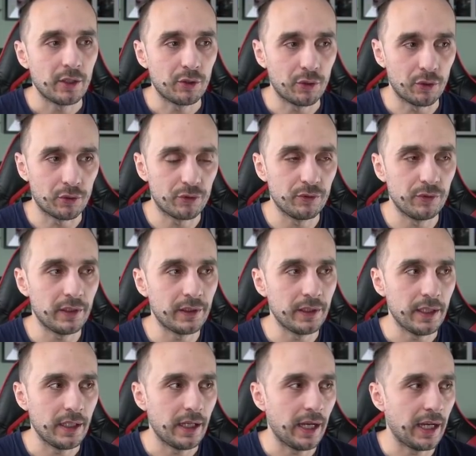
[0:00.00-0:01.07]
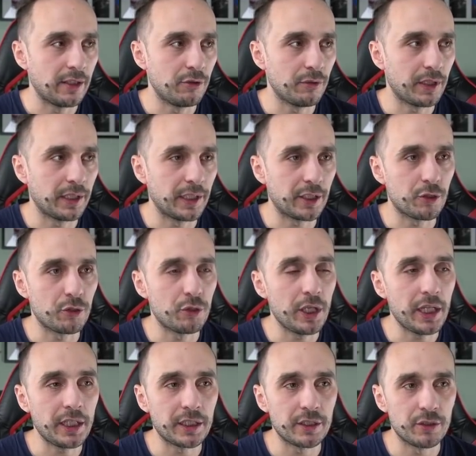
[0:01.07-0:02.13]
talk to her, and you can
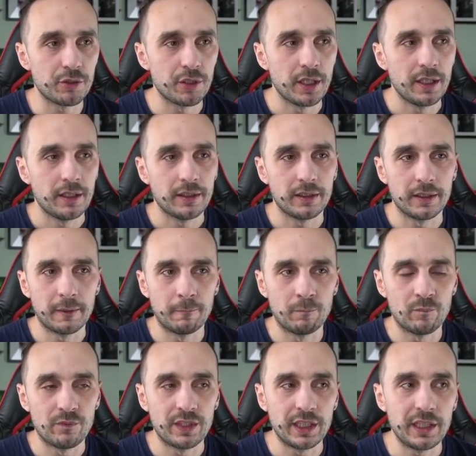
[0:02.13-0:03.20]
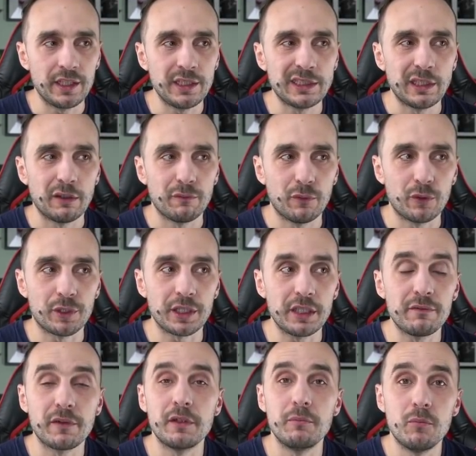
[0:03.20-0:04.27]
exchange these for
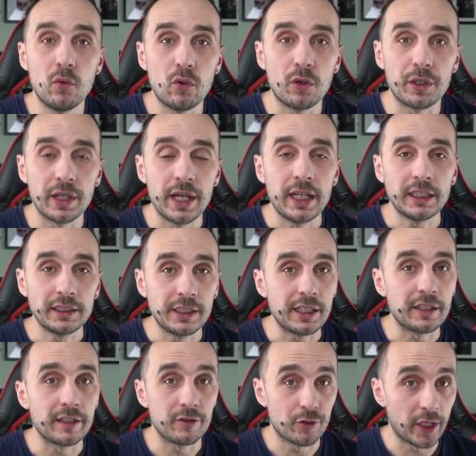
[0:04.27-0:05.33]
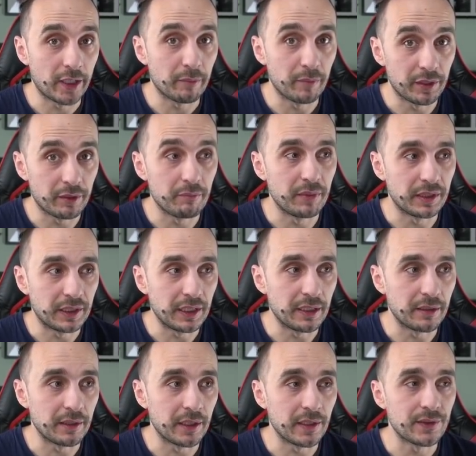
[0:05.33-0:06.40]
even more gear enchantment
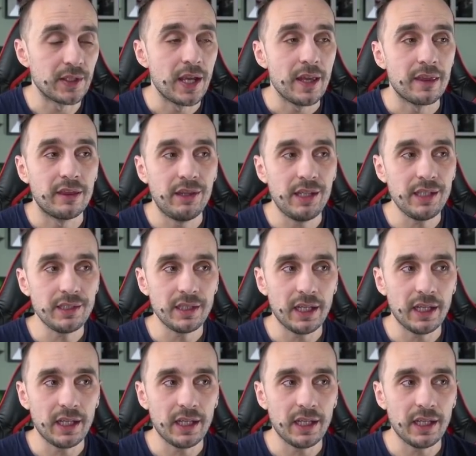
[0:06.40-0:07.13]
materials. This